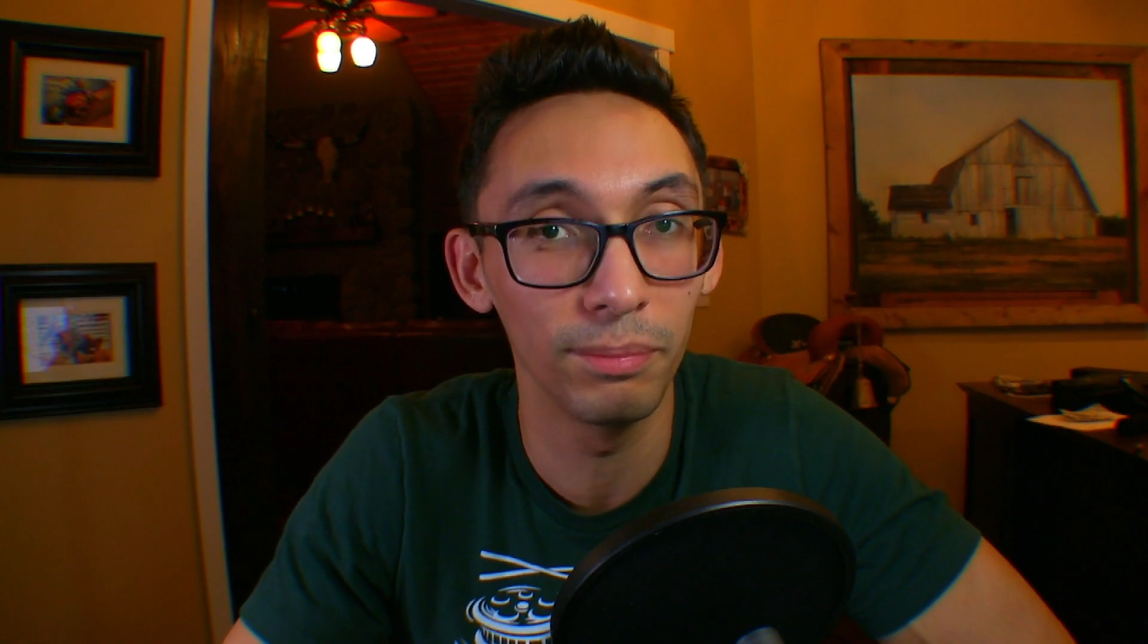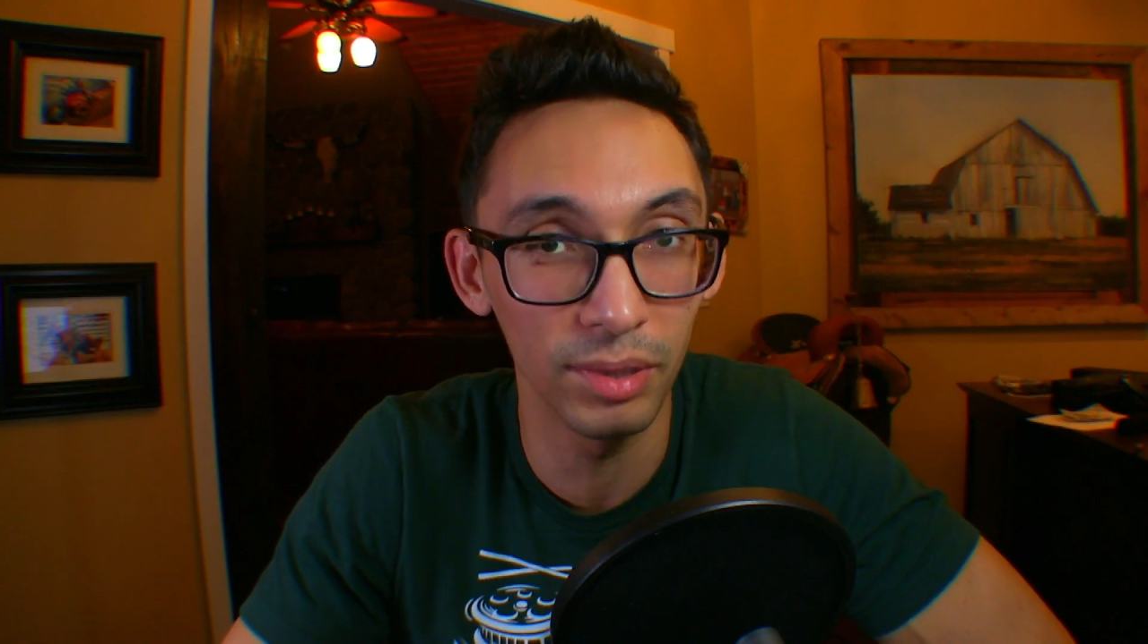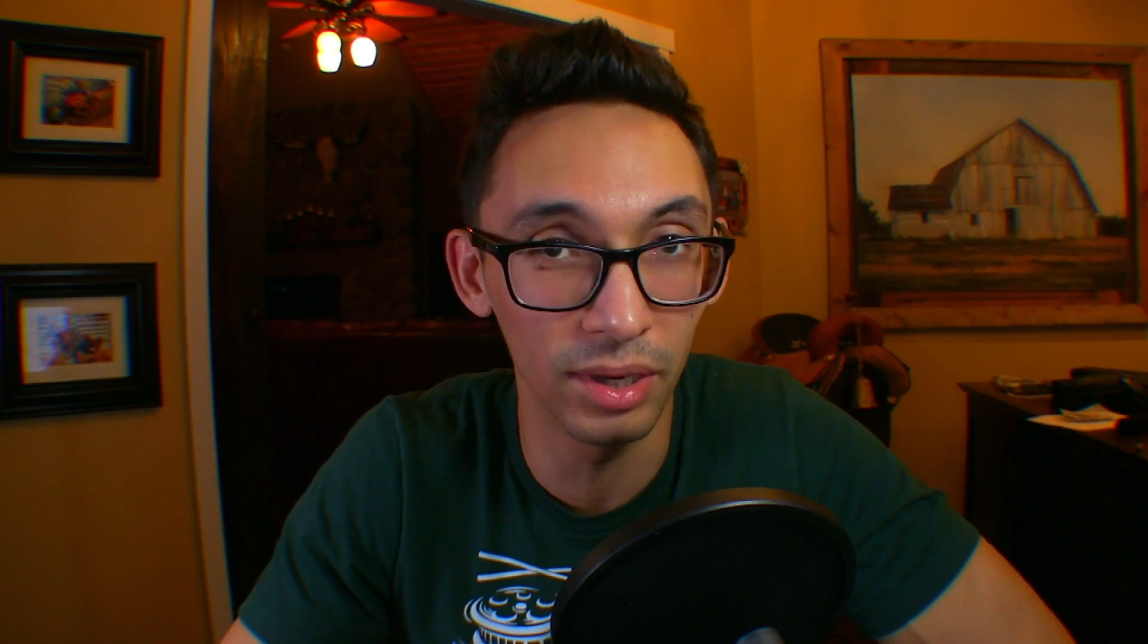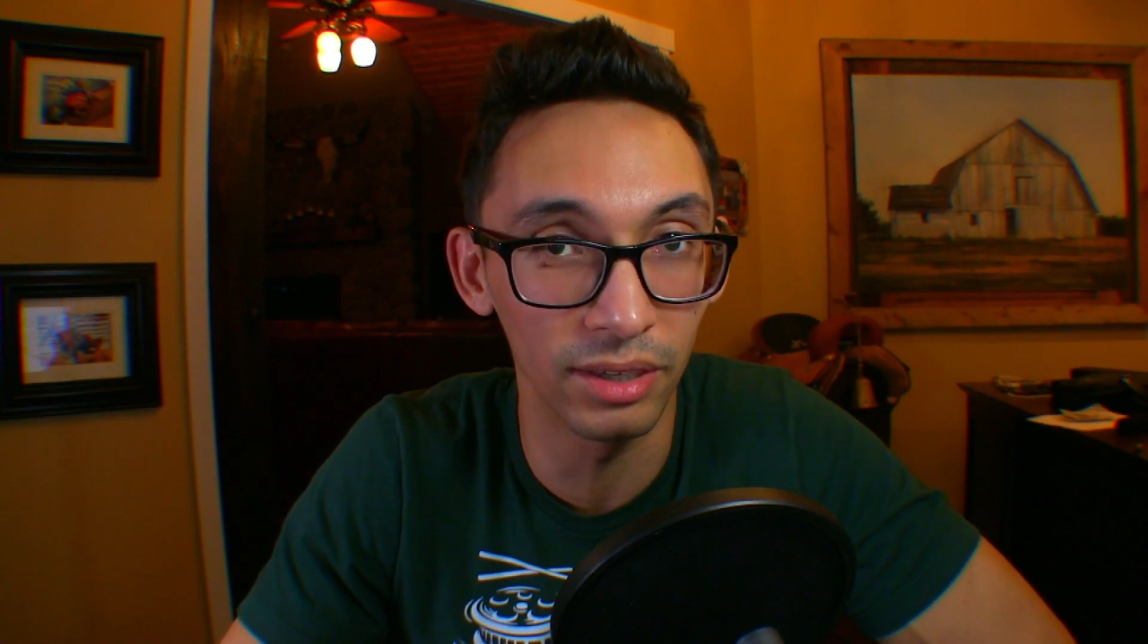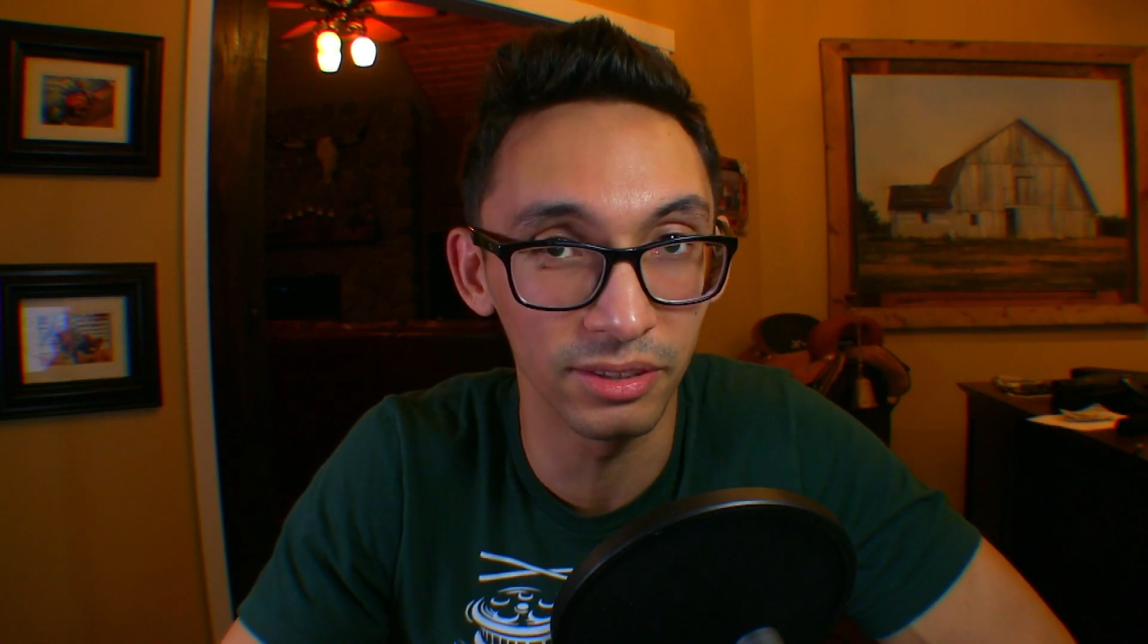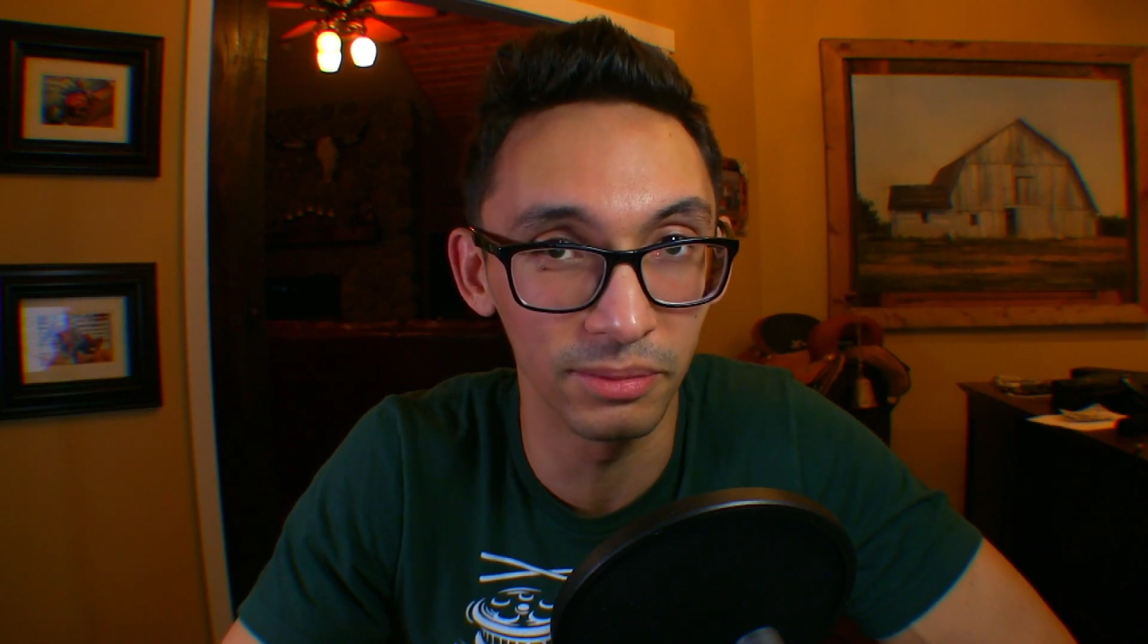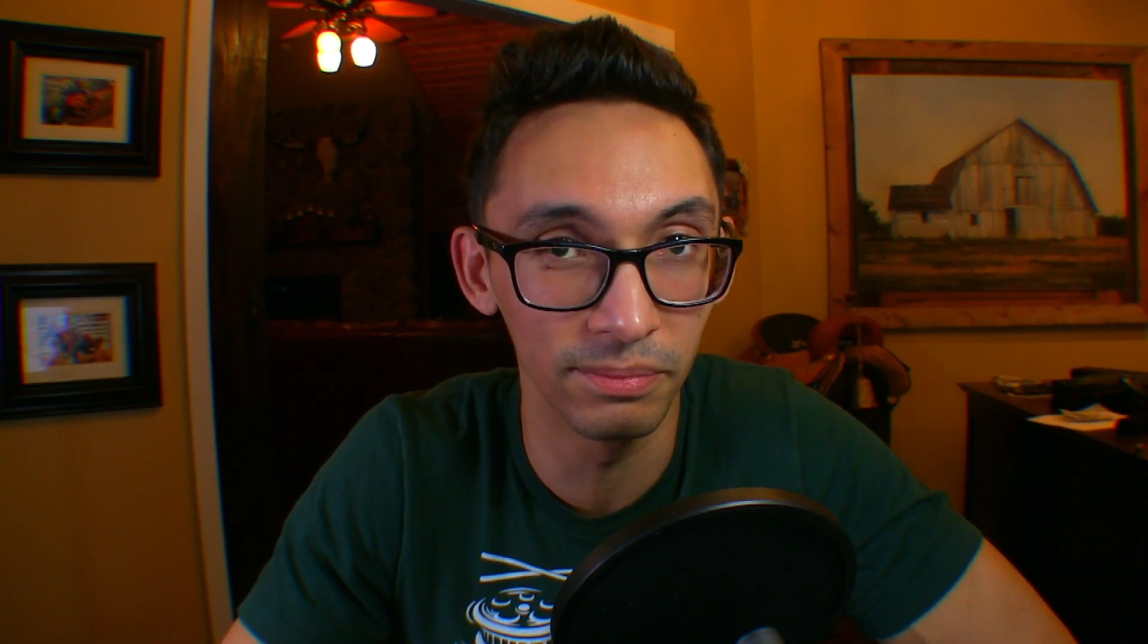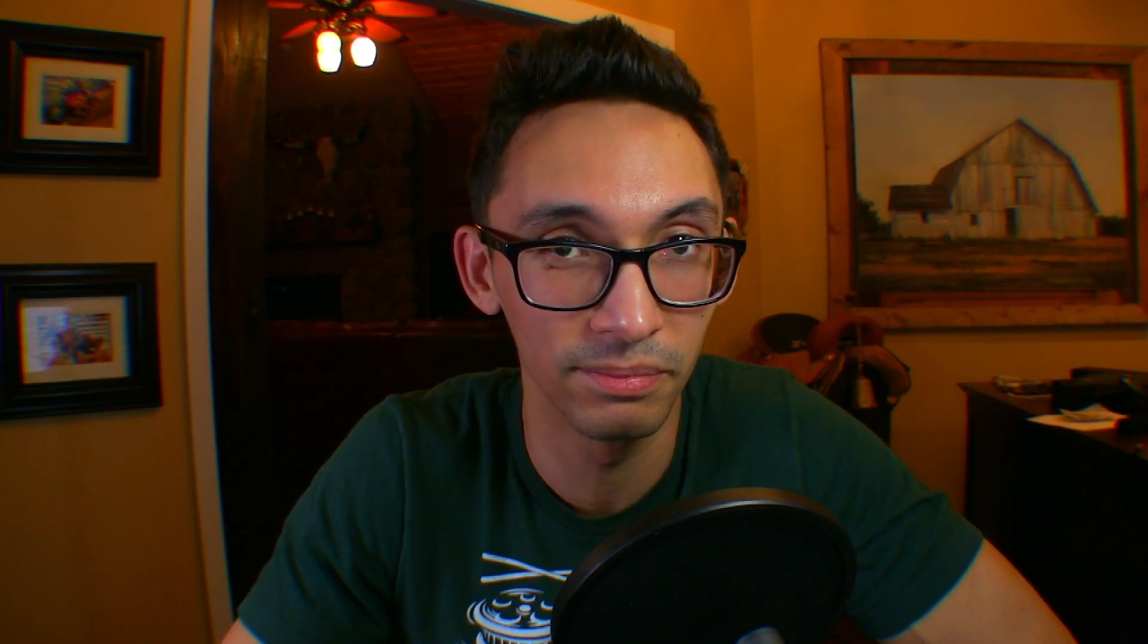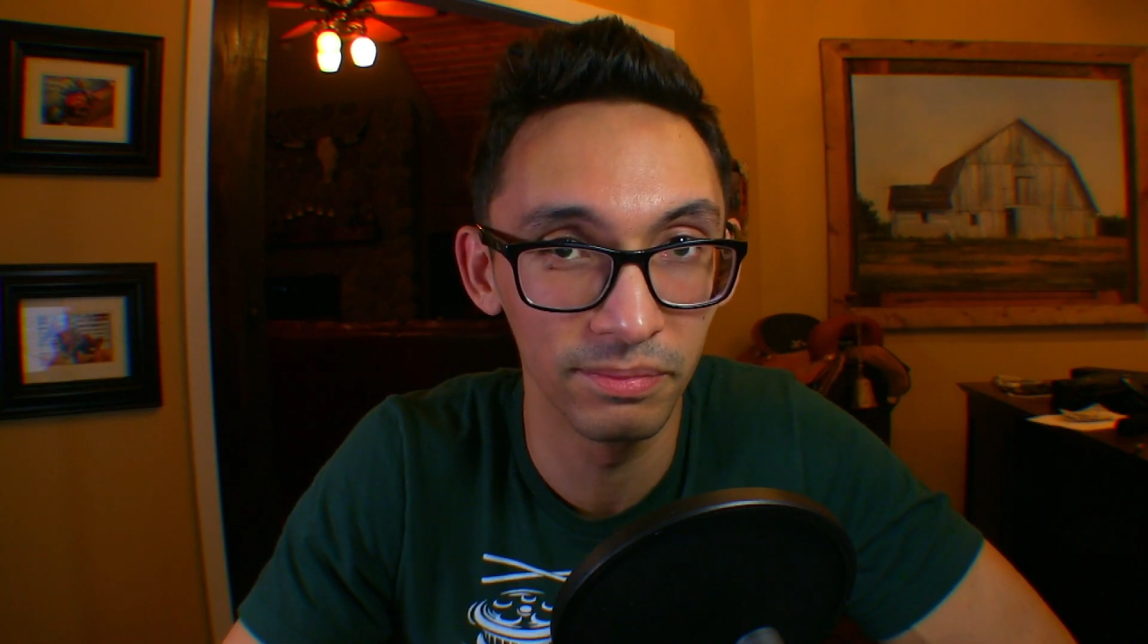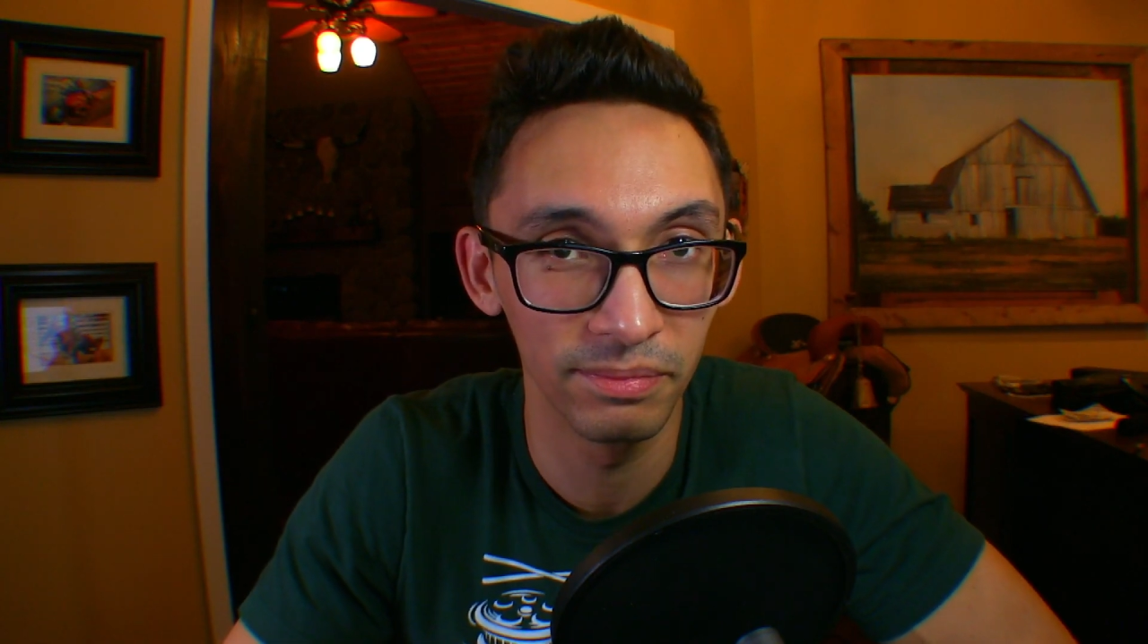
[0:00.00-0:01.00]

be awesome.